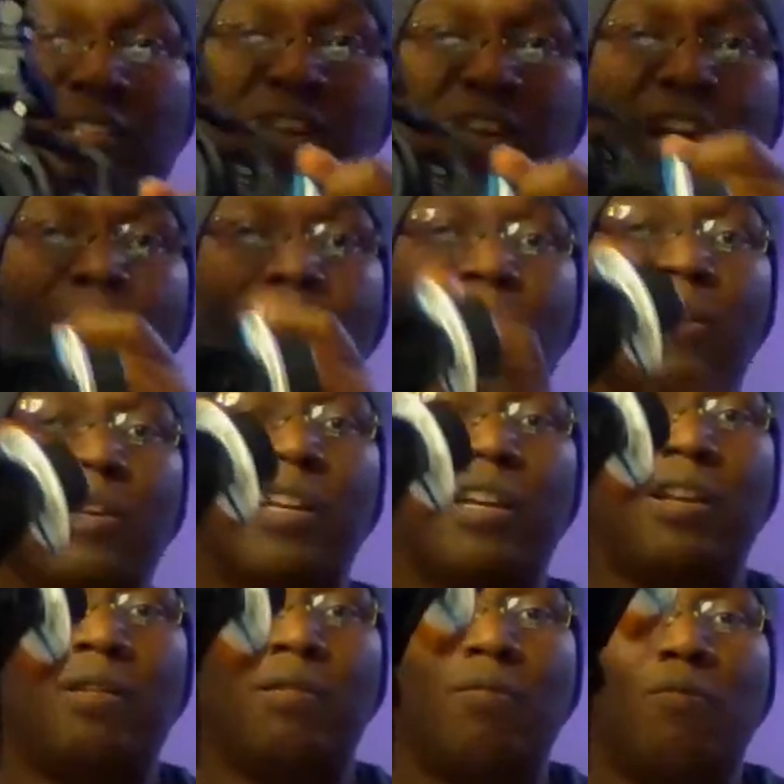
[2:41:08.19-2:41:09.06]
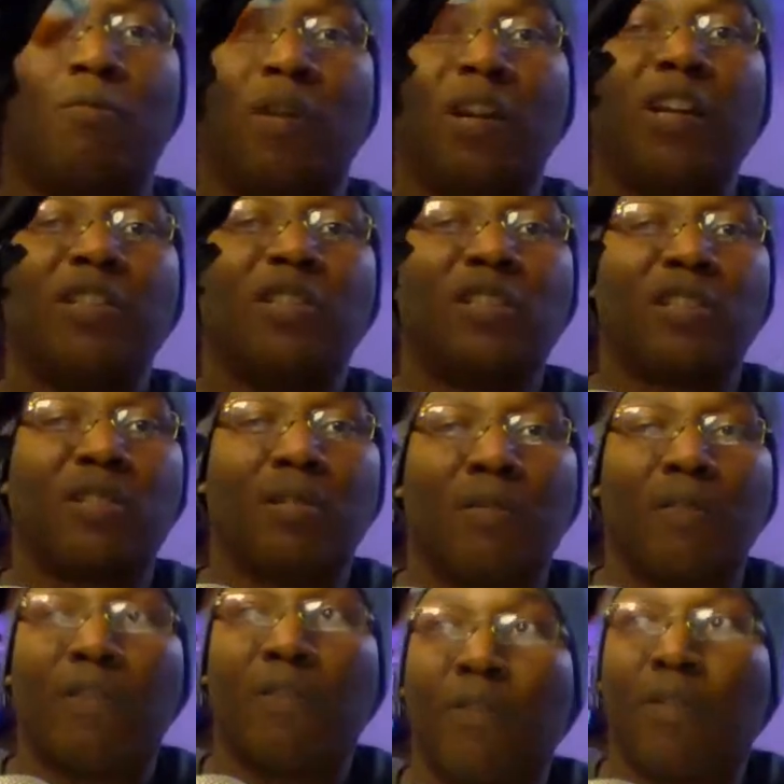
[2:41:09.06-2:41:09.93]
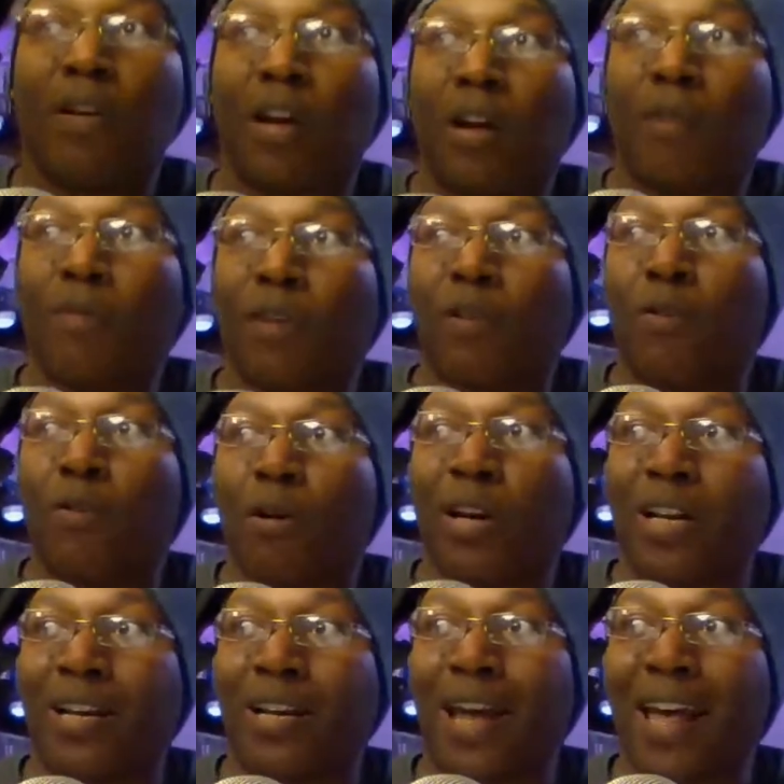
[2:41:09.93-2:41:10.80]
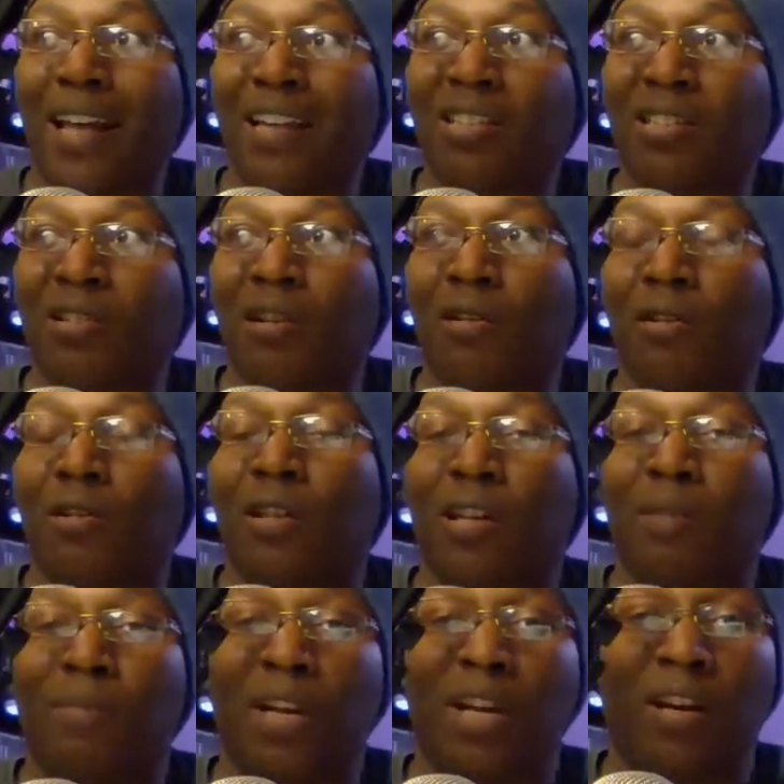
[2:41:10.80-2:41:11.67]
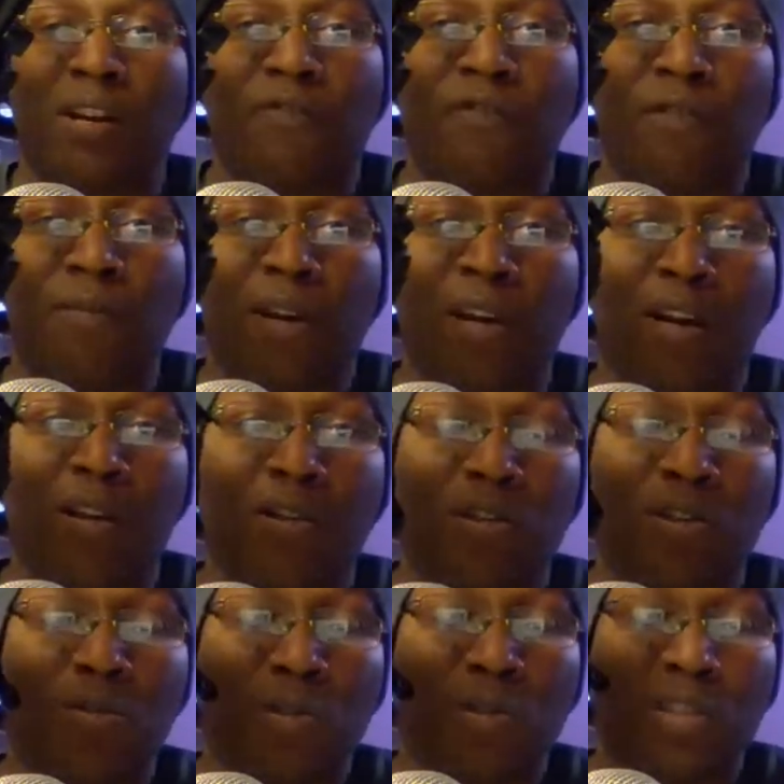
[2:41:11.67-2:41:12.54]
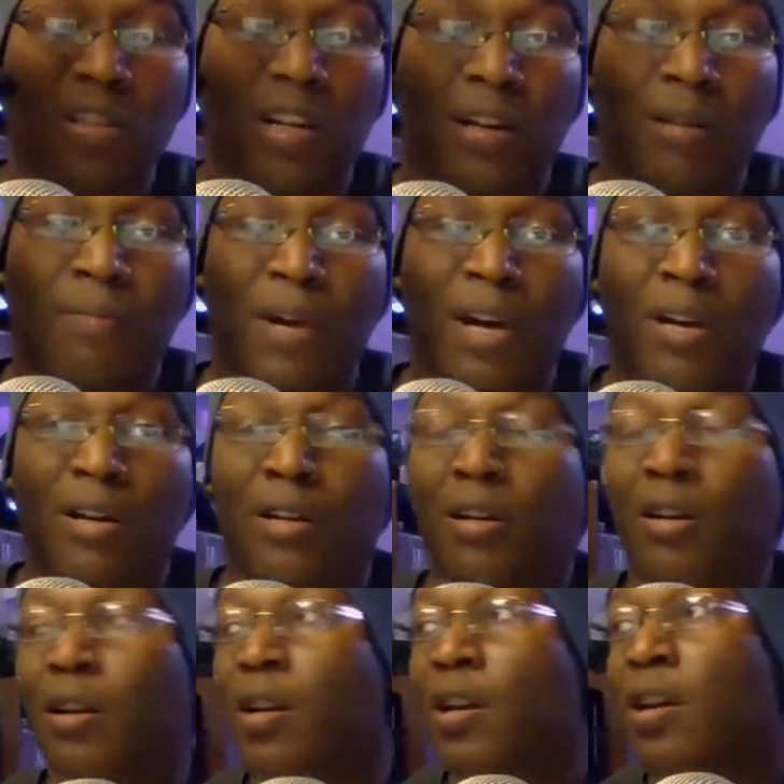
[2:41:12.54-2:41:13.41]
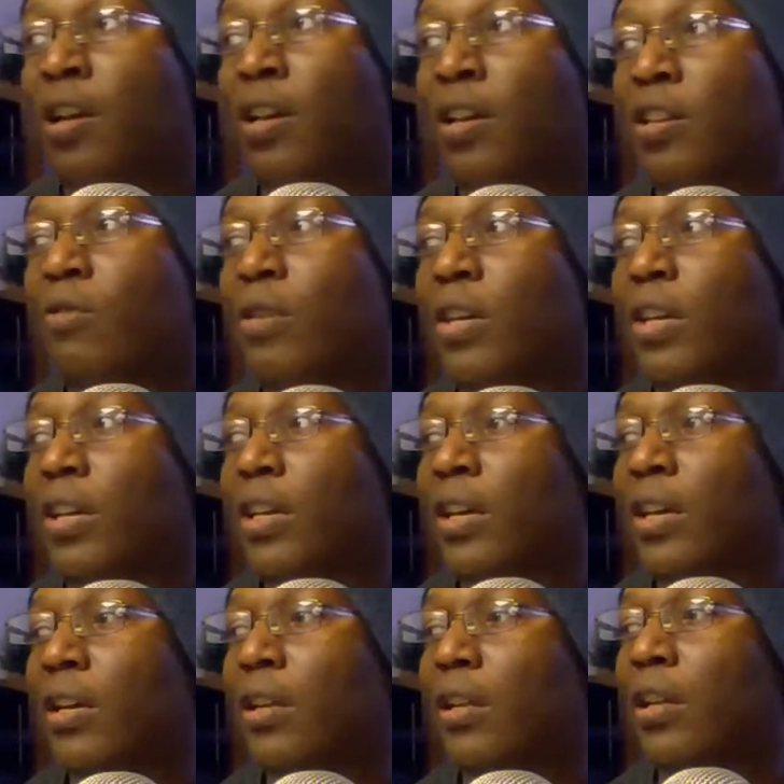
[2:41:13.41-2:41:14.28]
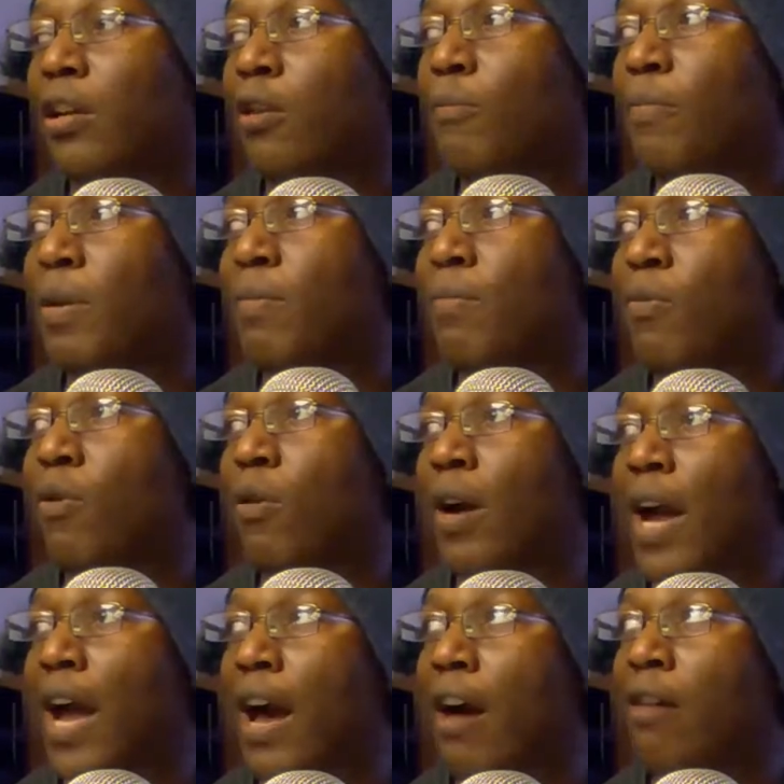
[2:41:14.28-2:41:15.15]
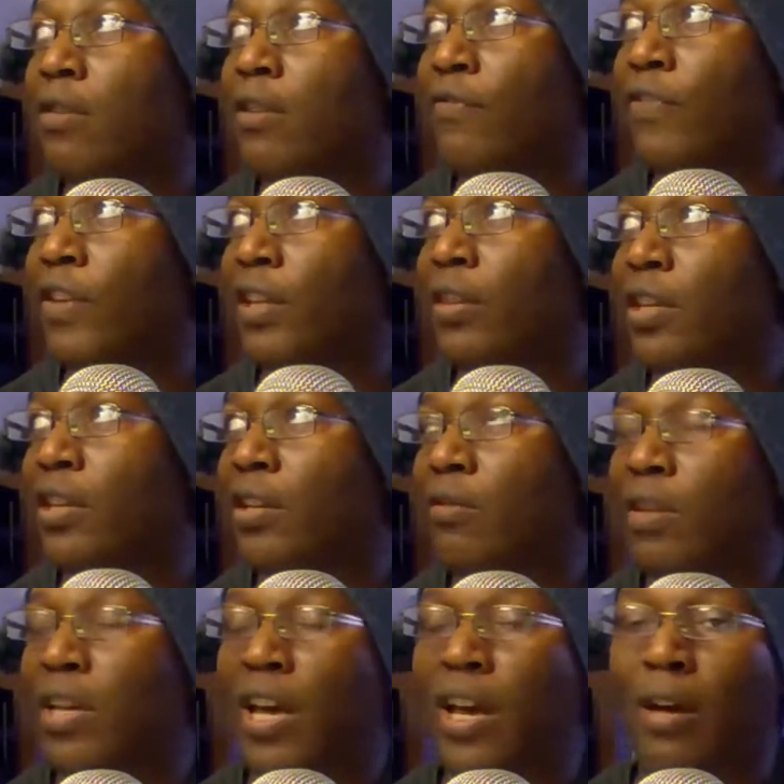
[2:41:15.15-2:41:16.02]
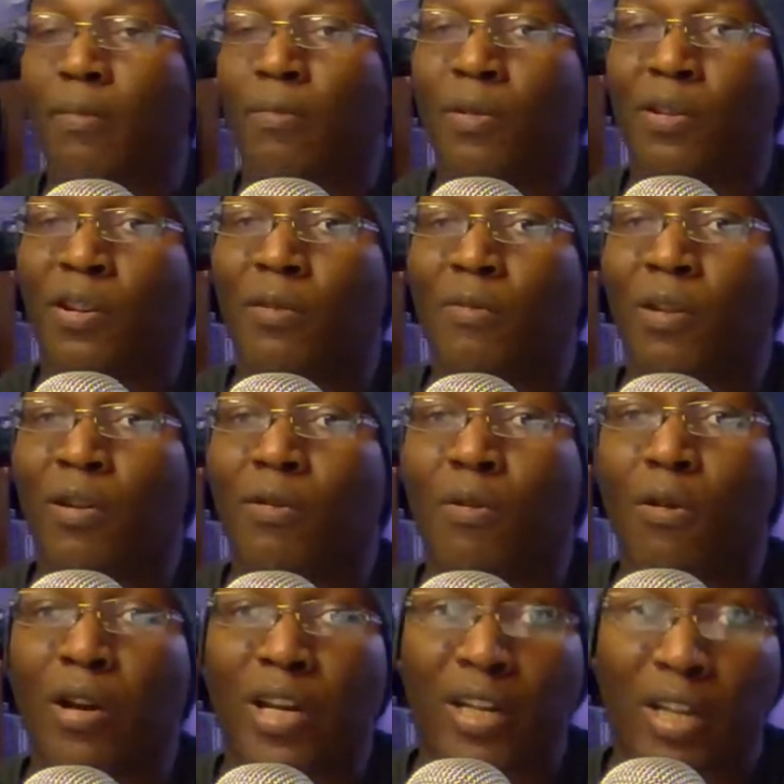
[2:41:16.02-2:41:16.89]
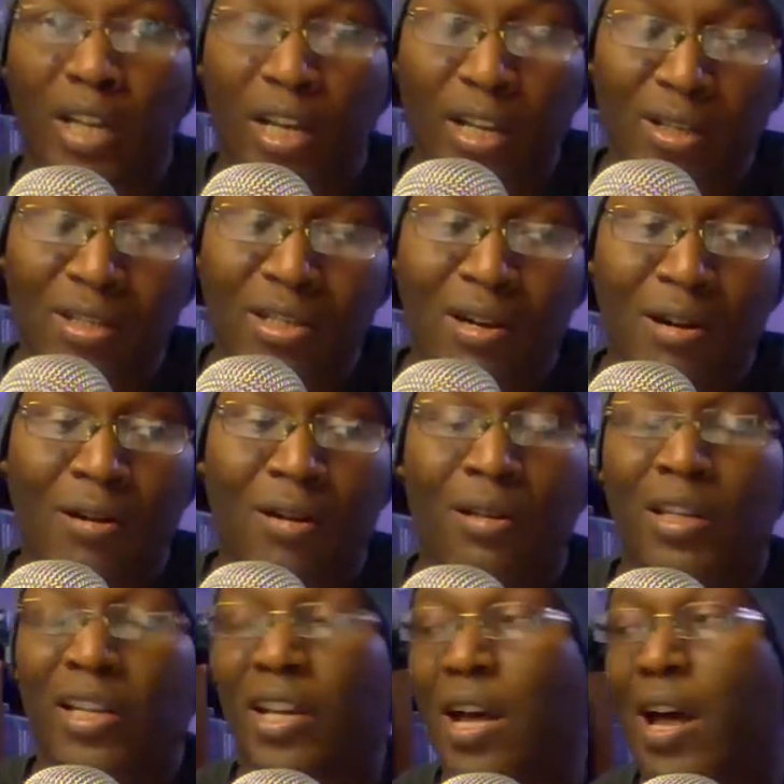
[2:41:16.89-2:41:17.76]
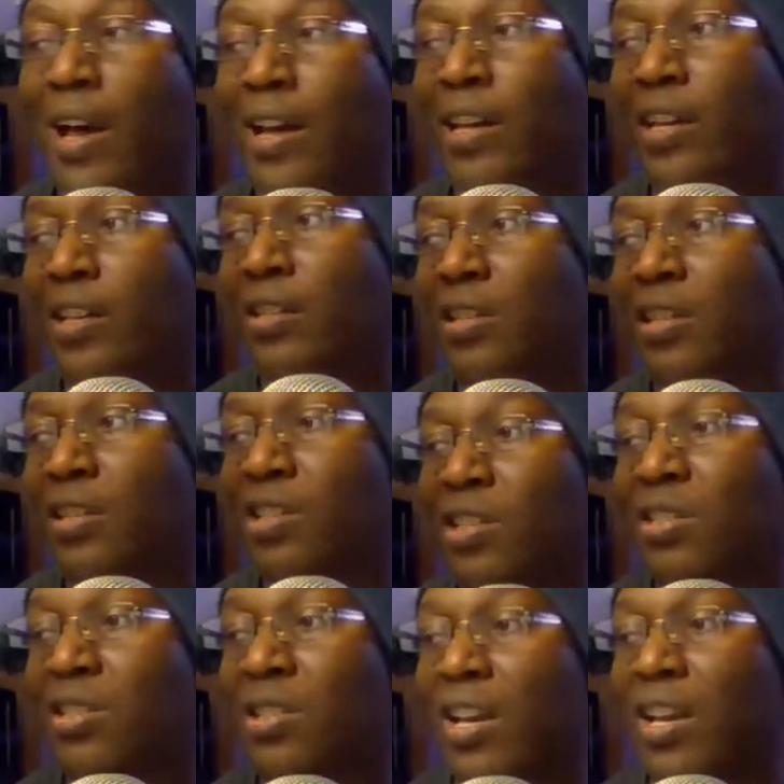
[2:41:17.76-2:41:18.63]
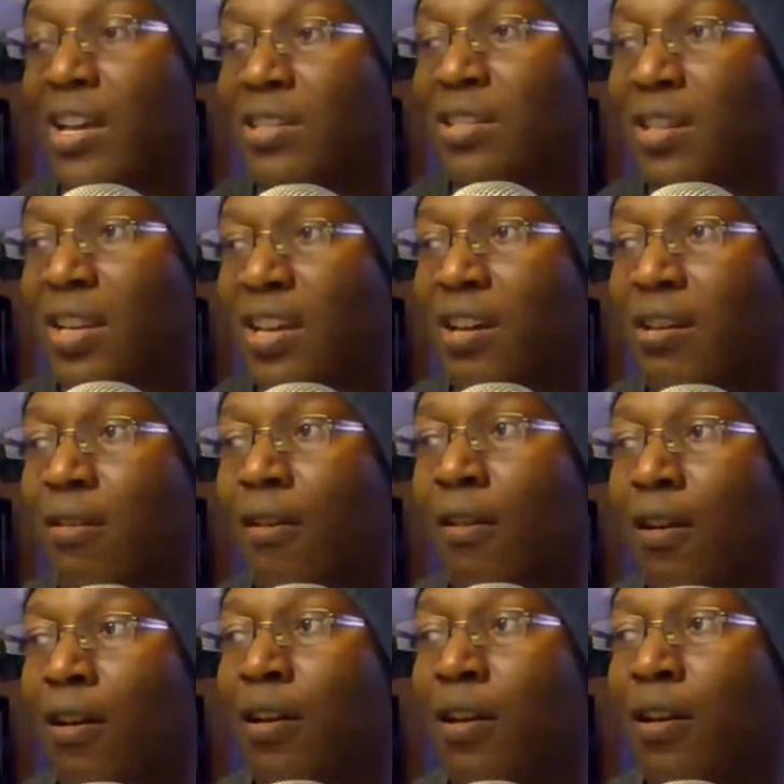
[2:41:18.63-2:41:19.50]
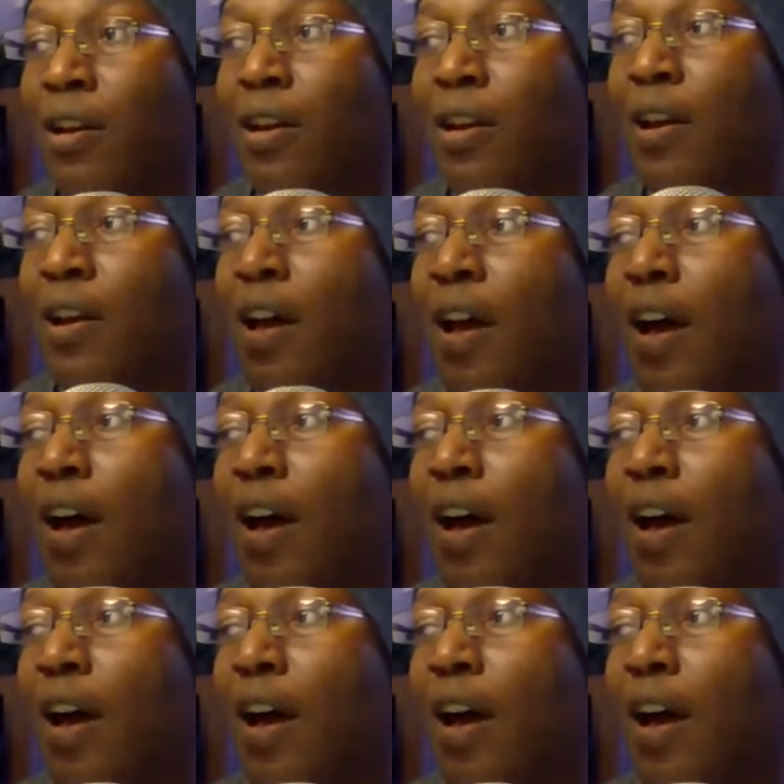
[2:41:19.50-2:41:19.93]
this camera can, when it's uh, recording externally, meaning from another source like a monitor, you can get a little bit more out of it than you can when you're recording internally, i.e., to just the SD card.